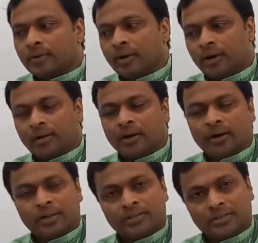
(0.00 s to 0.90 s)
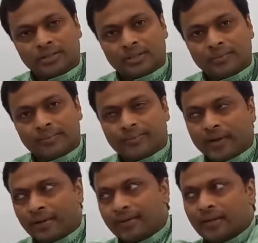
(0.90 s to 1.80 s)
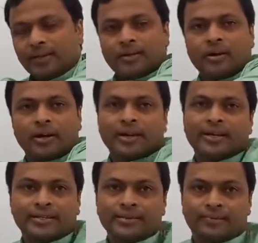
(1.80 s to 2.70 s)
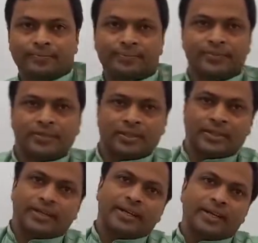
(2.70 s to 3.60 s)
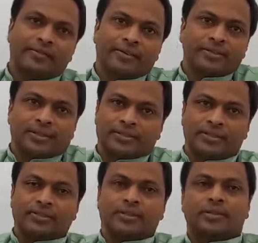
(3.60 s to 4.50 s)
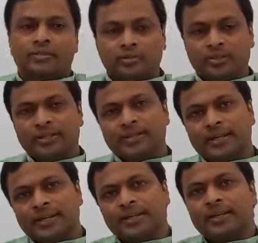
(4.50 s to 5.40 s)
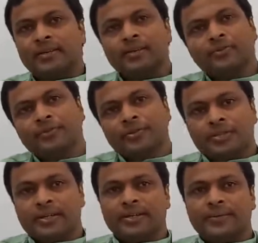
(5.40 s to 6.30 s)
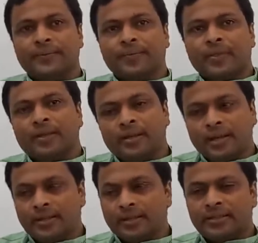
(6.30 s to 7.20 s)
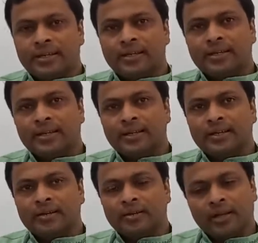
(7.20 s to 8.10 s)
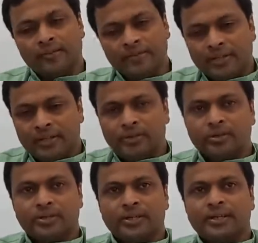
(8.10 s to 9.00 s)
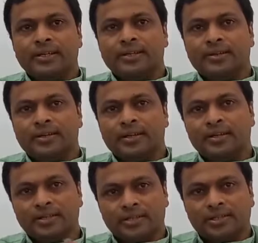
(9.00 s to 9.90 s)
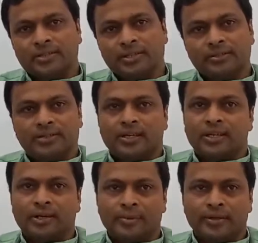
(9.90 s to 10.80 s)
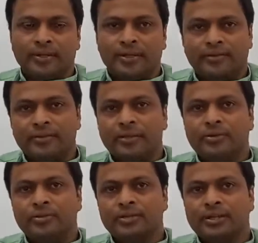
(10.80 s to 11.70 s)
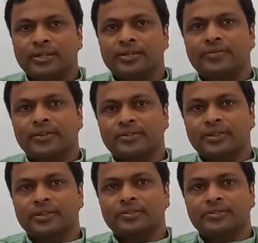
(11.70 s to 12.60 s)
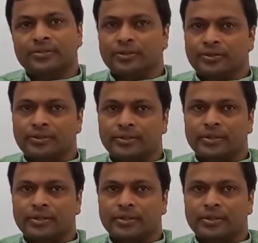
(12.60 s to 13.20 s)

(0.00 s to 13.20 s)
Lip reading: organ system, and then organism. So the entire living structure. So this hierarchy, if we study, in this hierarchy, everything you study in the structure is anatomy, everything you study in the function is physiology.